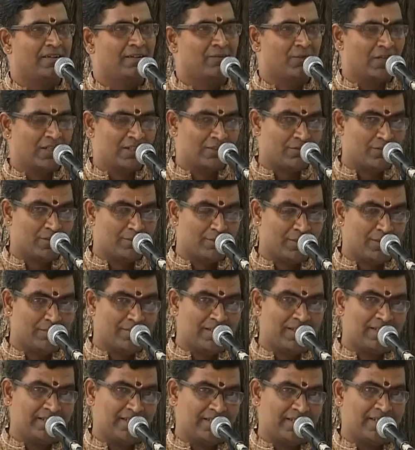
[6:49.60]
whatever may
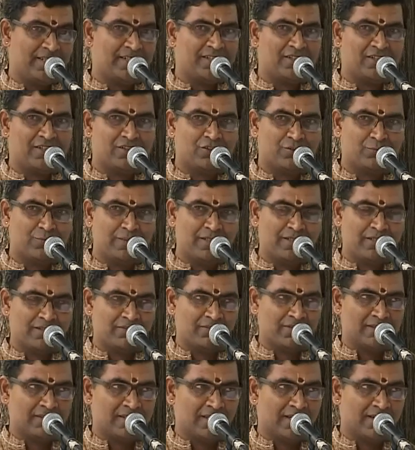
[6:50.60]
be the speed
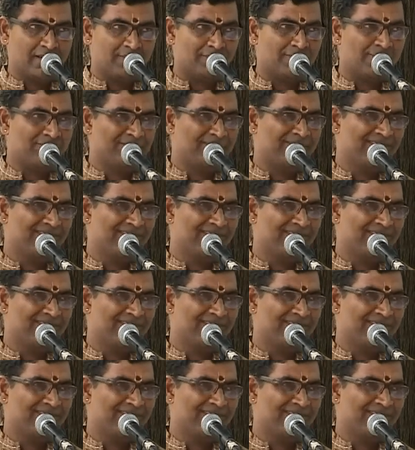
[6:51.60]
of the talam.